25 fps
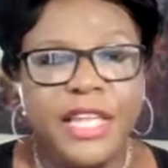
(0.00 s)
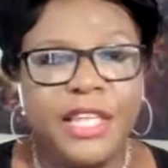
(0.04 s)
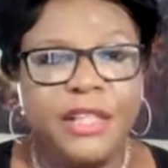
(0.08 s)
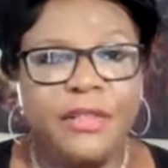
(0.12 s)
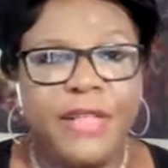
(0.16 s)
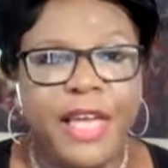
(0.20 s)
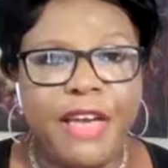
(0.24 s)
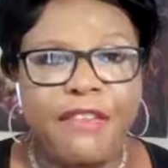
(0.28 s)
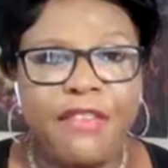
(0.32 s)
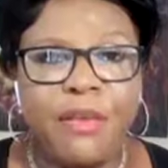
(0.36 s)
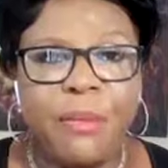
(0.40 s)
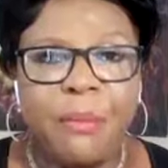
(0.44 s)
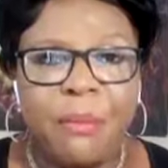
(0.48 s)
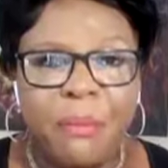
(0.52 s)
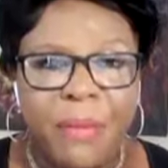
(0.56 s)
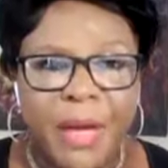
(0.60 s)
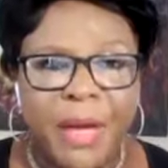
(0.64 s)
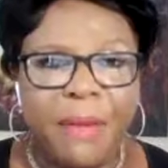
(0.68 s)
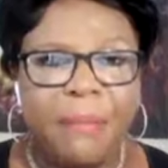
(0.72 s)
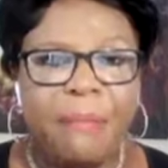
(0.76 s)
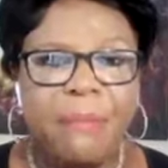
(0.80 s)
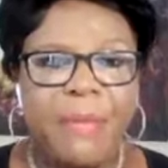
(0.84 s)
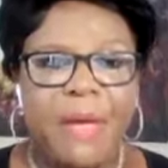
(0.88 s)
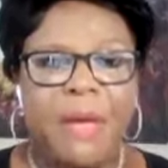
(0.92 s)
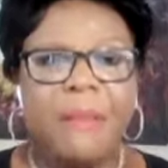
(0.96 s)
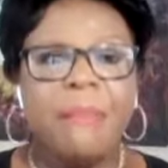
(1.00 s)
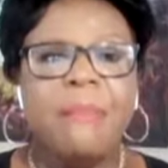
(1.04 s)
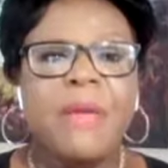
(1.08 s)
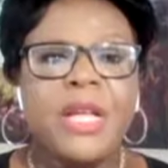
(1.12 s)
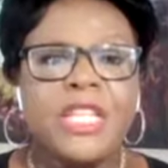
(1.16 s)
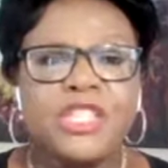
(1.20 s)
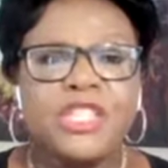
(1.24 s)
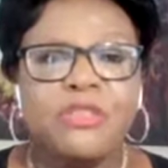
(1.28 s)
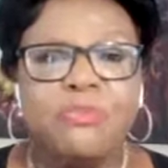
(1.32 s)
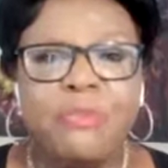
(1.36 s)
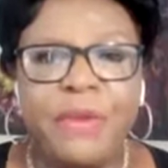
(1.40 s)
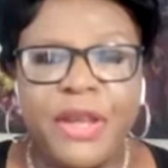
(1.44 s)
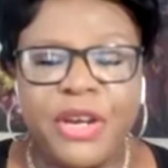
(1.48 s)
You'll have a, mm-hmm. a, a
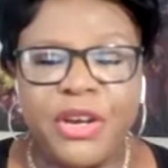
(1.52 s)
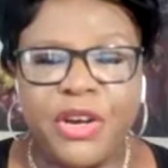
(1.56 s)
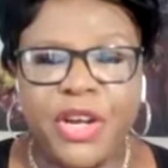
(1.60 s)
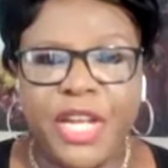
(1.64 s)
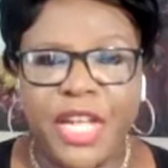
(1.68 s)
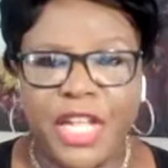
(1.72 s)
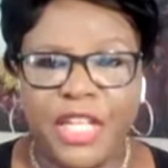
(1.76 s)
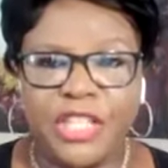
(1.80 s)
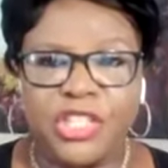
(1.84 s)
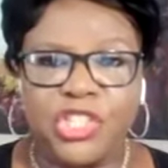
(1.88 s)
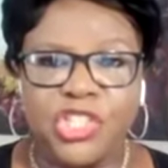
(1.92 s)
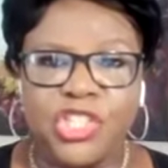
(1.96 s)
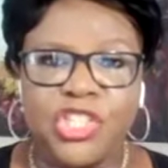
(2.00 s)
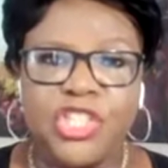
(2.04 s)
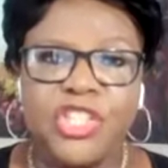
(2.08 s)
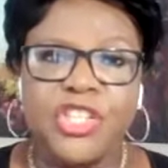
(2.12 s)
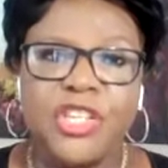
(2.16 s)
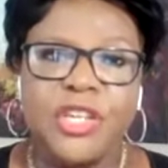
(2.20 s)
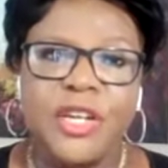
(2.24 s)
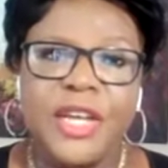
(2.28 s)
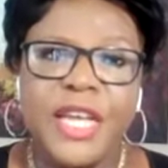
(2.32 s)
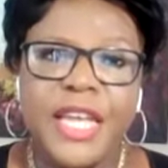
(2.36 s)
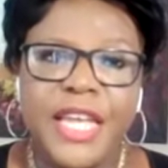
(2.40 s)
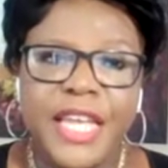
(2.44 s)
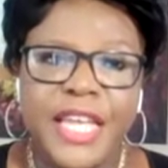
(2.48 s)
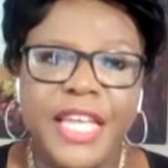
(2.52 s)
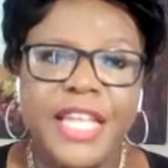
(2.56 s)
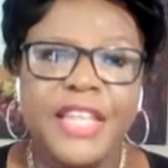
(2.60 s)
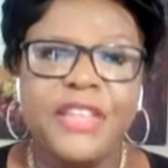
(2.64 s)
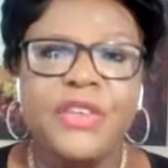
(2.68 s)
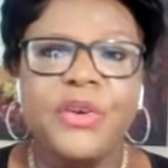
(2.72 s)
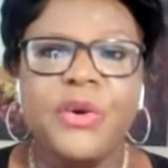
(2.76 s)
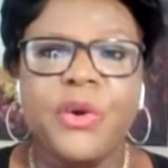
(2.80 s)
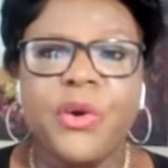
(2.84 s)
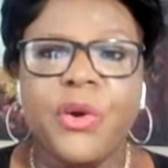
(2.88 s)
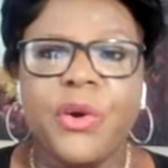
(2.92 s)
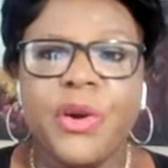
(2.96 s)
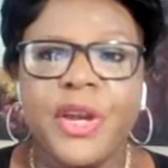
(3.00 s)
much better culture in
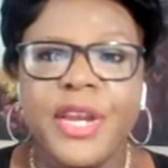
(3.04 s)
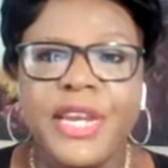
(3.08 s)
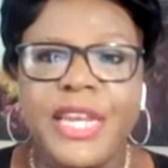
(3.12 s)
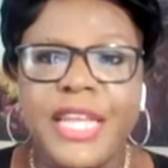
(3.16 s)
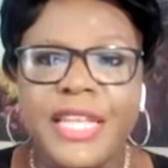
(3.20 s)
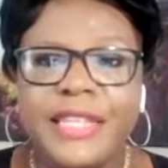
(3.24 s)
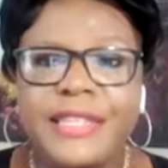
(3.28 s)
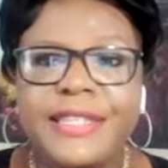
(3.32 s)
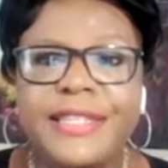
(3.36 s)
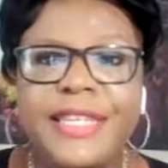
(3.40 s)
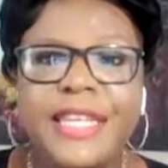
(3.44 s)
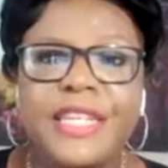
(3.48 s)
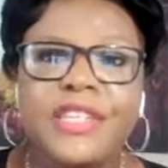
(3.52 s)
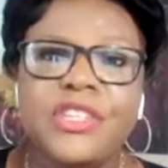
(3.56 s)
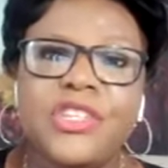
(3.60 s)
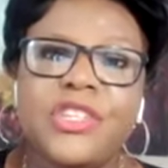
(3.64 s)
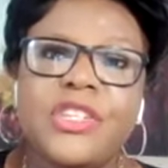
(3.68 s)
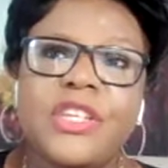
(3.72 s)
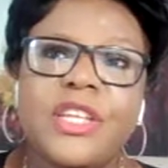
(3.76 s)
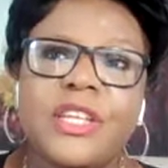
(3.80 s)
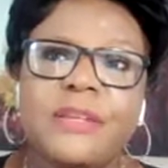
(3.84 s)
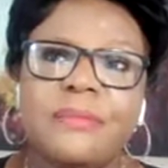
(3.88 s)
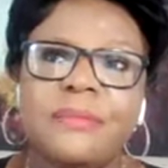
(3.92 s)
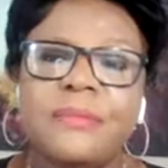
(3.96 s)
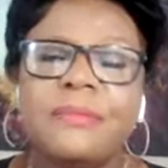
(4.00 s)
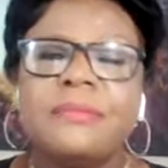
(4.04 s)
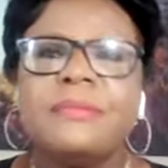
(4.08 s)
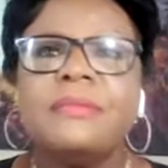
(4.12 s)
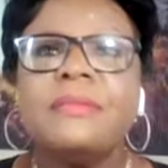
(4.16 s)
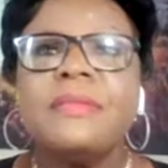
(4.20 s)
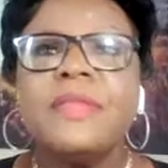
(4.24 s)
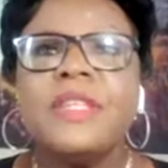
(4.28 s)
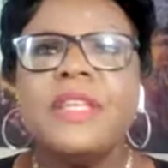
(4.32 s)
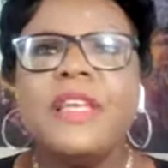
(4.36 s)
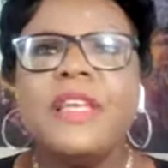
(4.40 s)
your organization